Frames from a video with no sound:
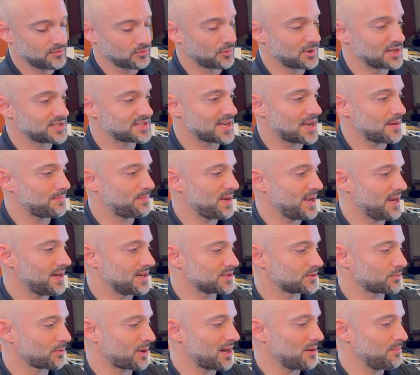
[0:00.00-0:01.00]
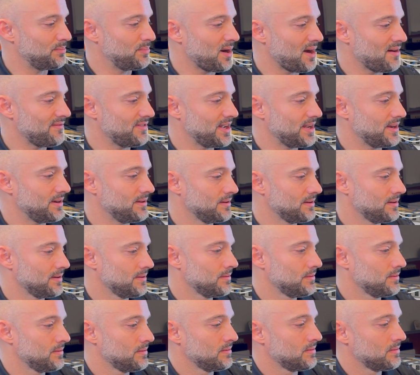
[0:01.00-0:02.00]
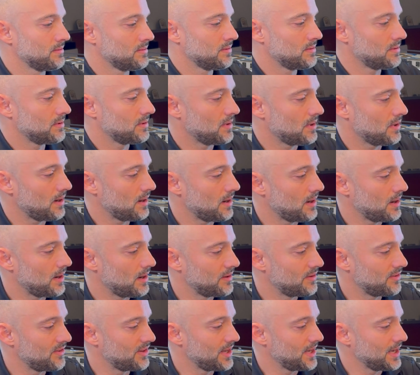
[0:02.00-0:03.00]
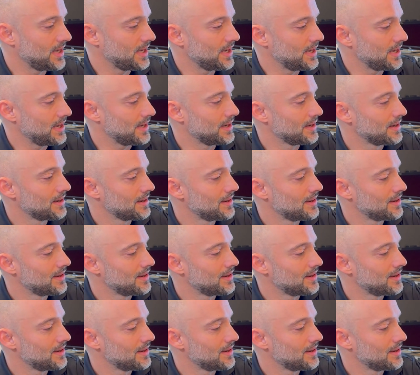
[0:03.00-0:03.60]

reset pin is right above it. On the